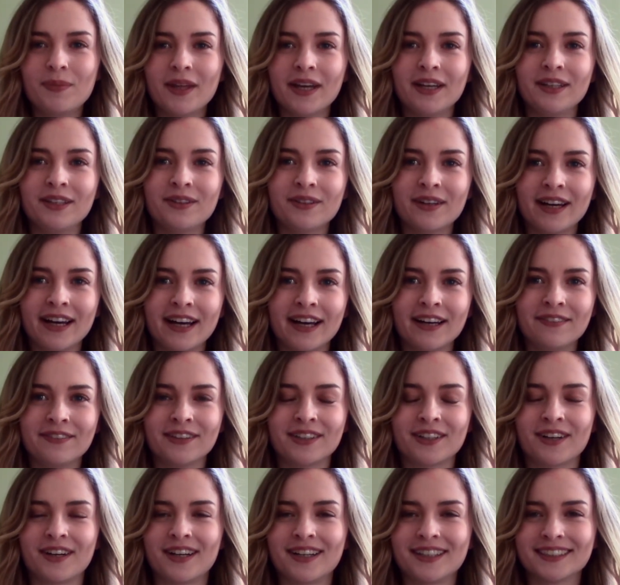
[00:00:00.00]
that you have
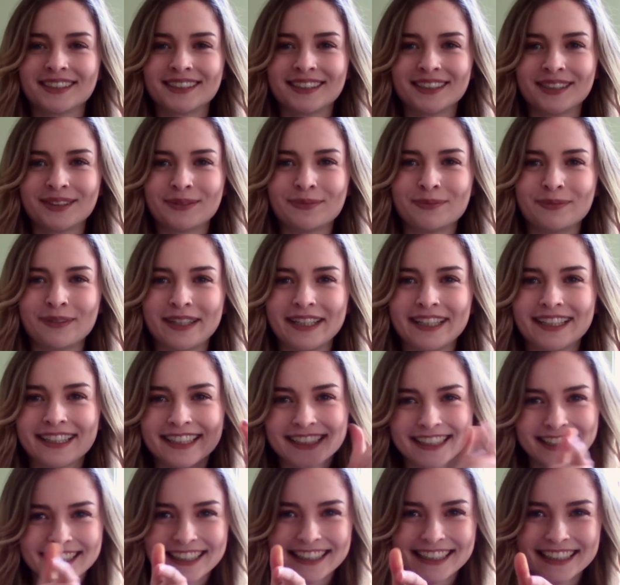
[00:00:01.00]
an awesome
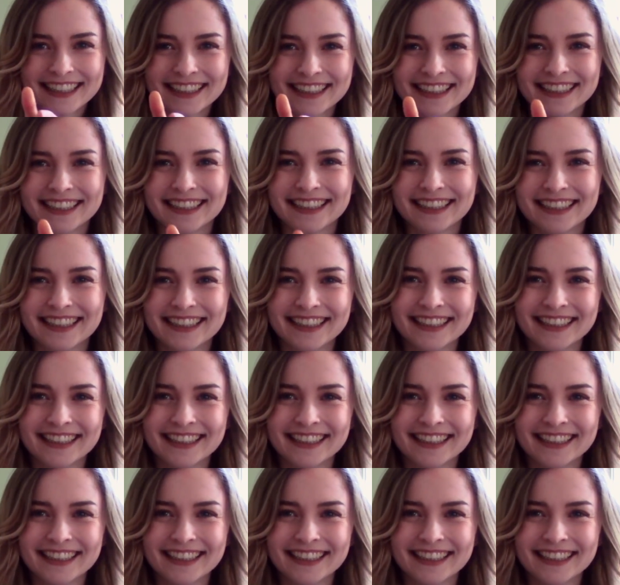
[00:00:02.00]
week.